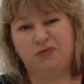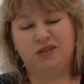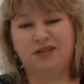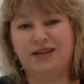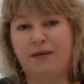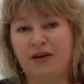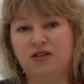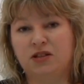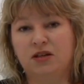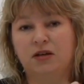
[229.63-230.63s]
which is
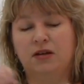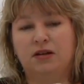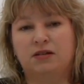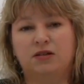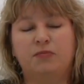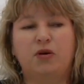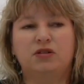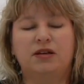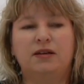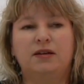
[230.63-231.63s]
damage to the
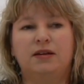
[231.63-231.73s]
body.